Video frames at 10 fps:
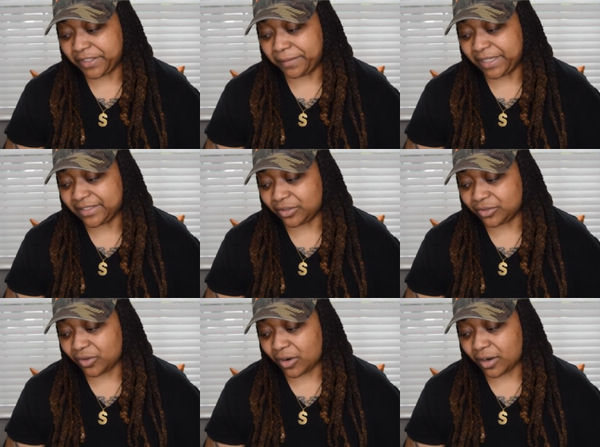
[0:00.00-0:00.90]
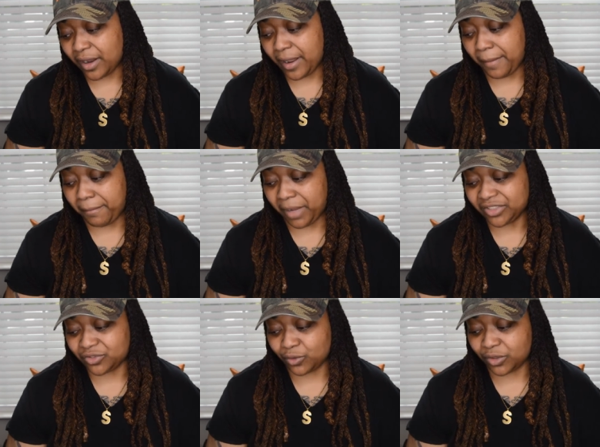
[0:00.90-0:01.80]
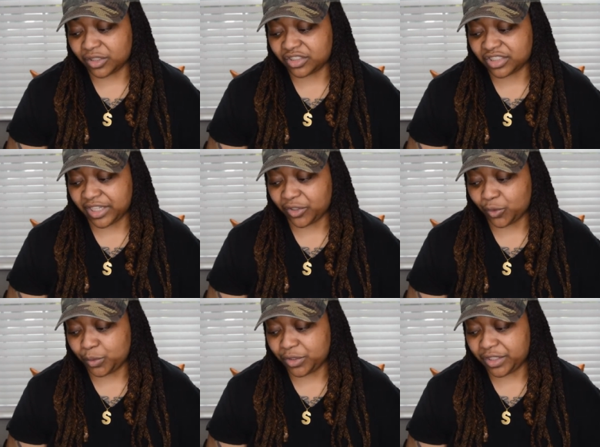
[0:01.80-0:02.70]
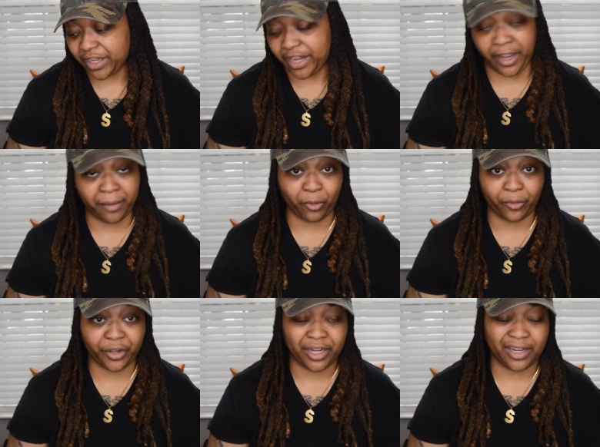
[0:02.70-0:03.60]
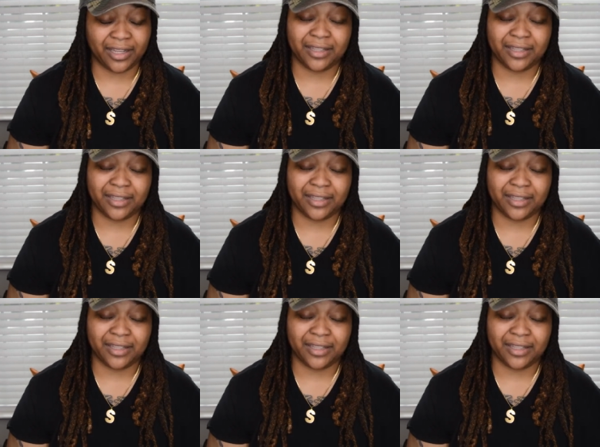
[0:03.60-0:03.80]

and the base notes are mysore, sandalwood, and ambergris.